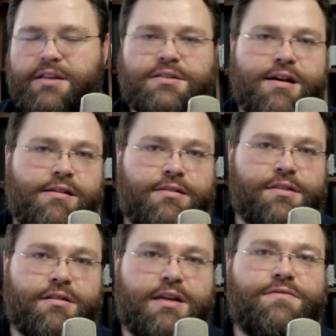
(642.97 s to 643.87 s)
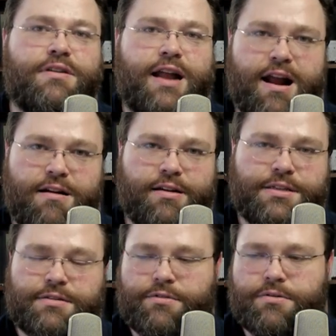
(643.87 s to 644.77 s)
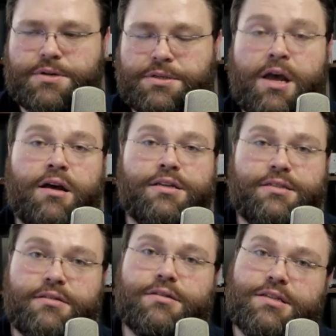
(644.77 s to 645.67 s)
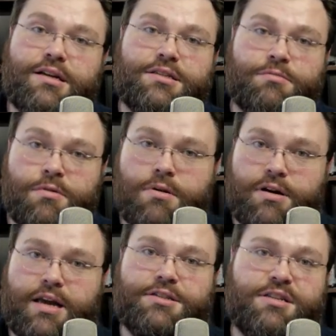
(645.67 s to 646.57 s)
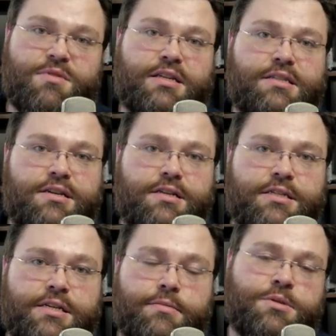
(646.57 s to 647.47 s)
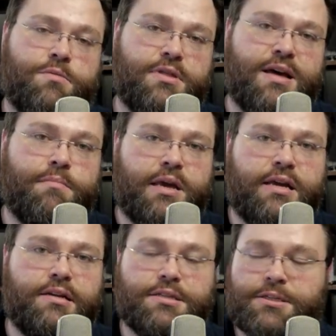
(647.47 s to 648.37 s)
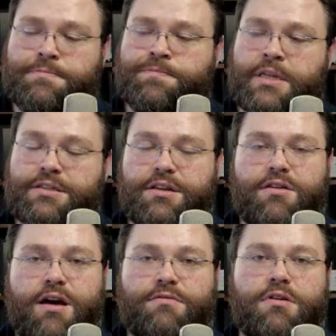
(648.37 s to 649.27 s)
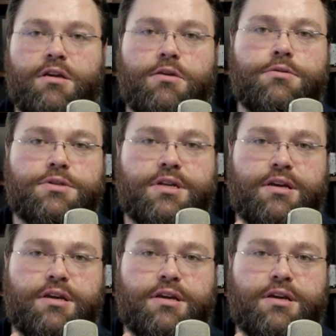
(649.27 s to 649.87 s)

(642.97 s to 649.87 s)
Intel and their infinite arrogance, of course, still does not support HDMI CEC. So what that means is that you have to use